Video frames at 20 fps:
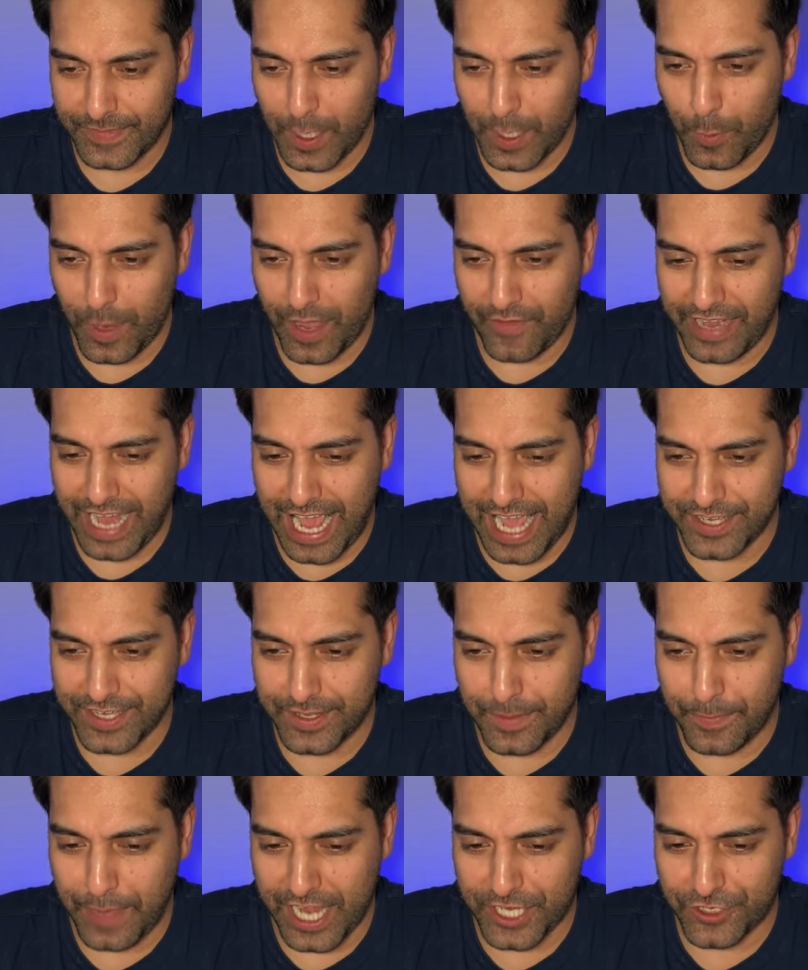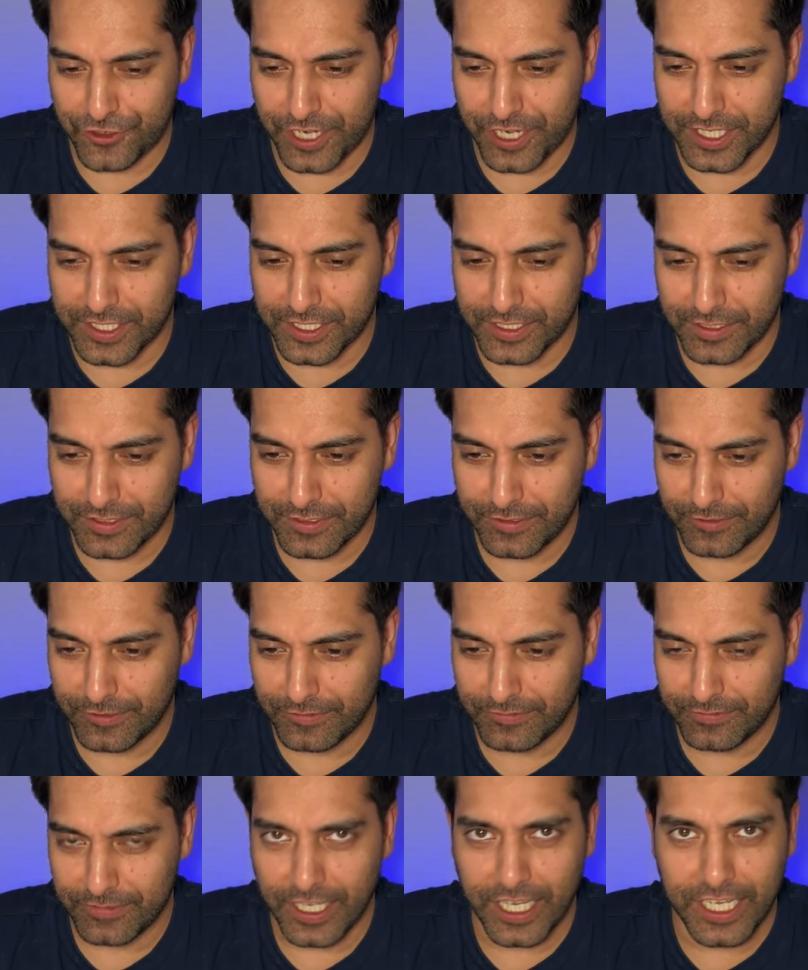We have an anti-patriot
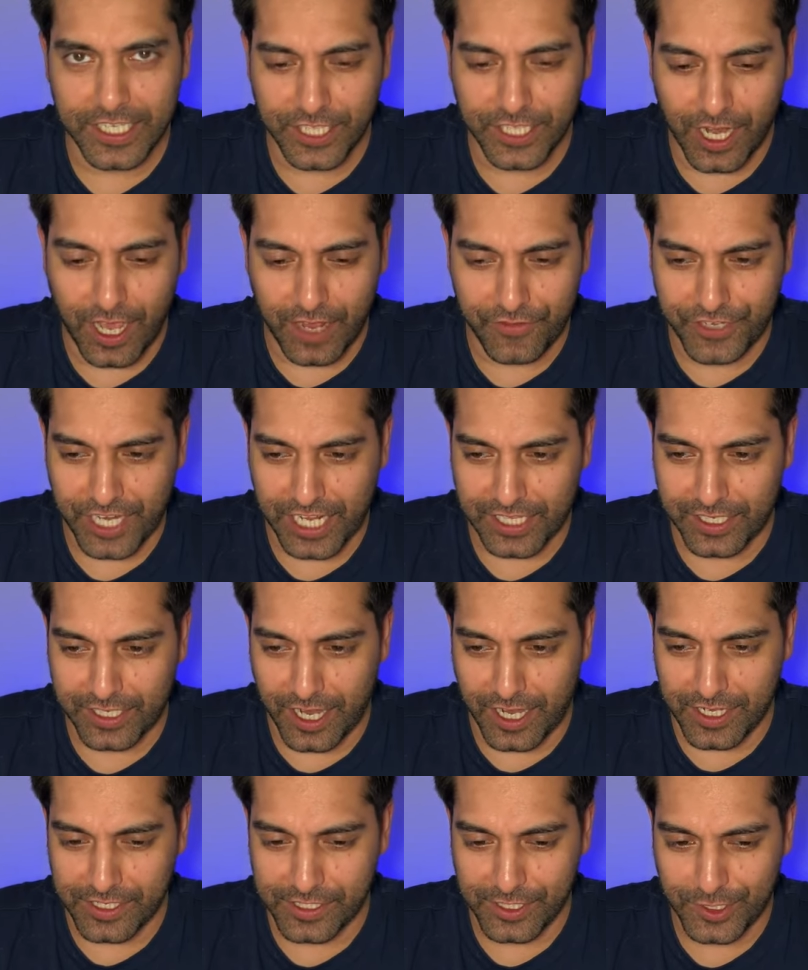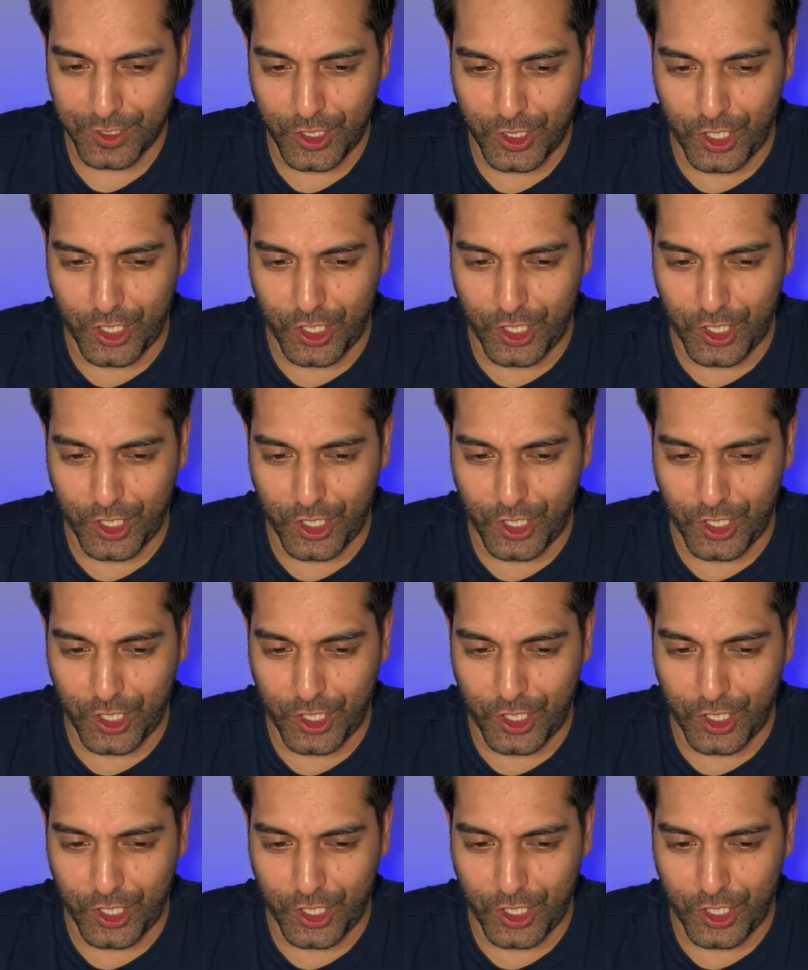in the live chat, guys.